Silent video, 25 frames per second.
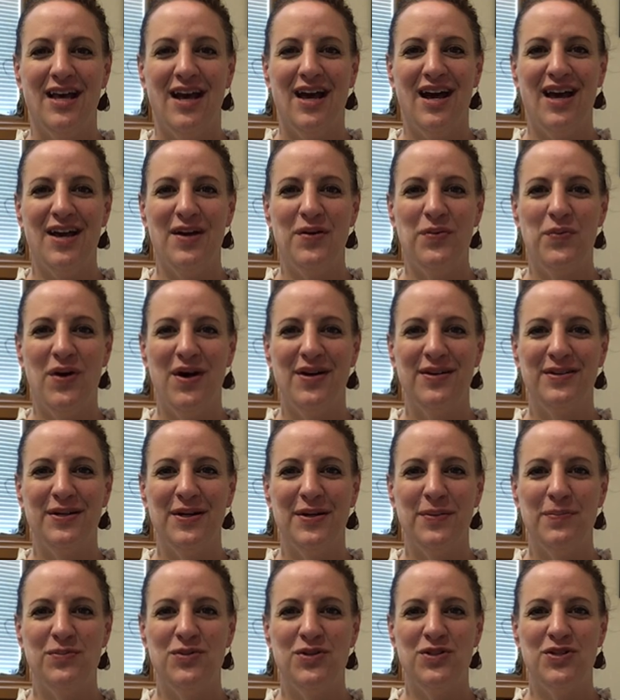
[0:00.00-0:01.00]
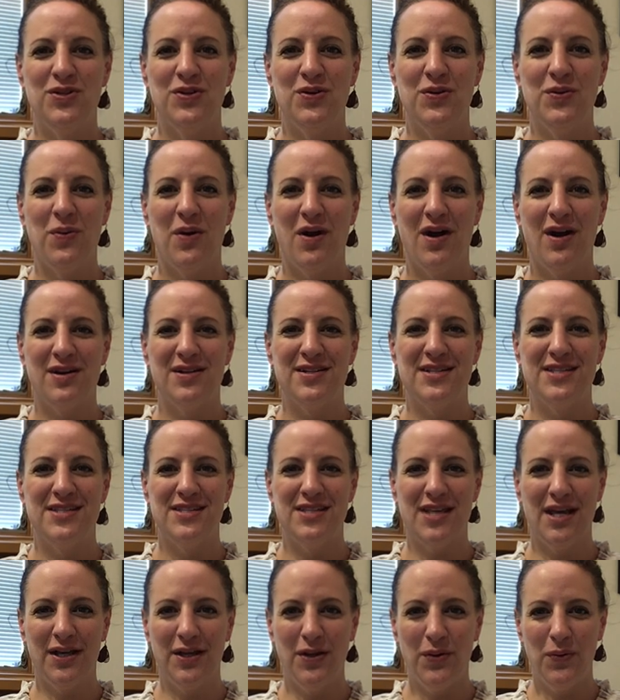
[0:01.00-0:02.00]
Hi, welcome to our
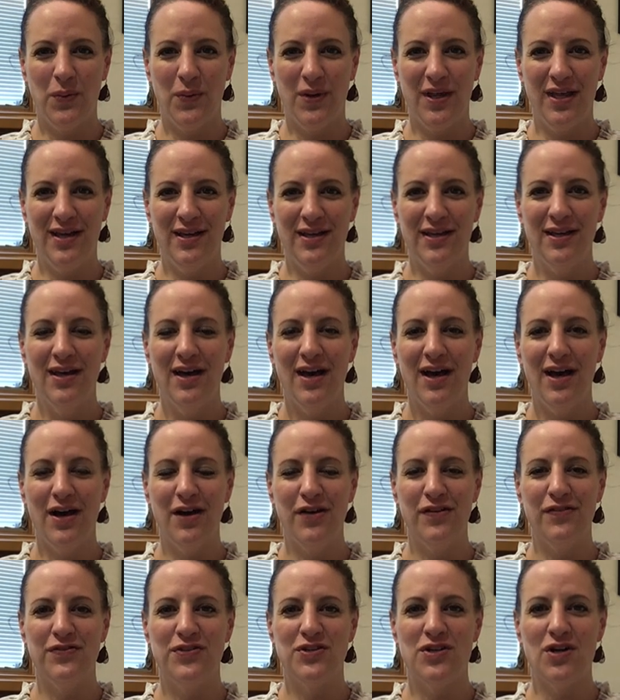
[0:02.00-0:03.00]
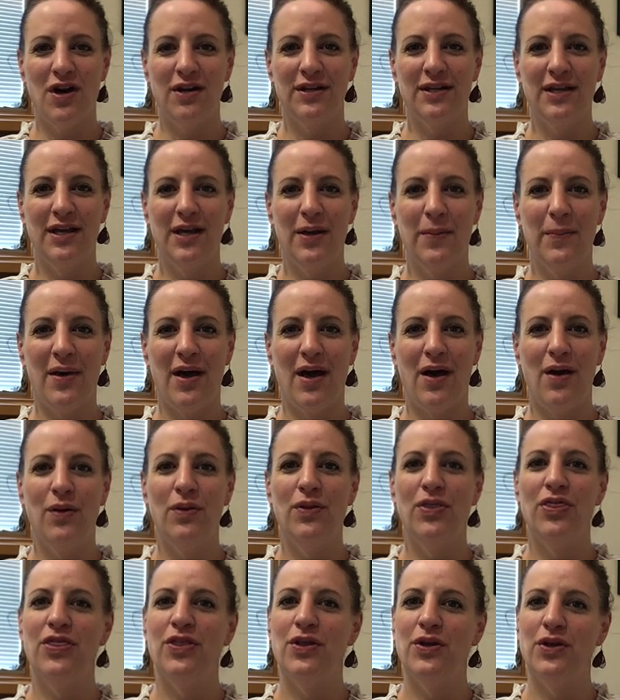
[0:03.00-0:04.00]
second week of talking about
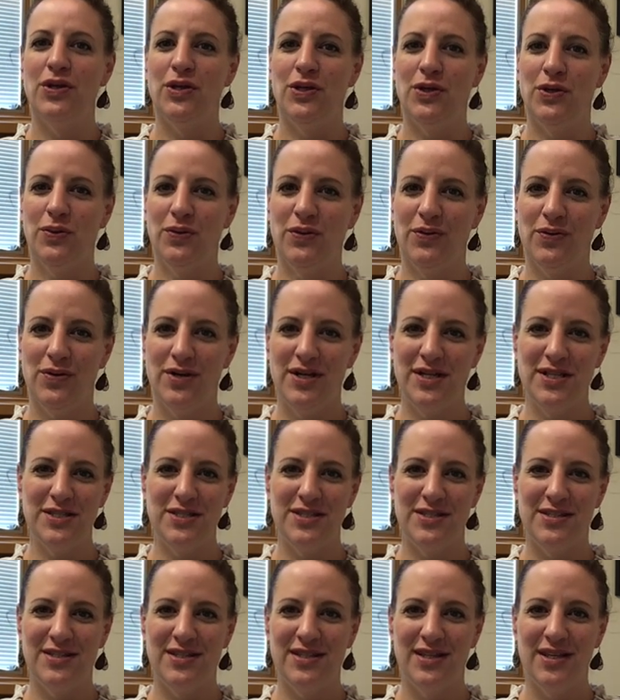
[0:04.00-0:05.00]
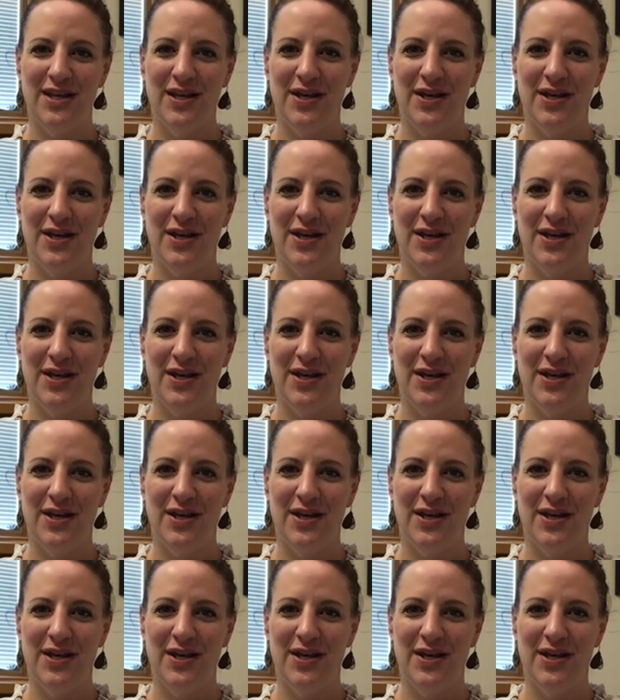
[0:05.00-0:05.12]
the Eucharist.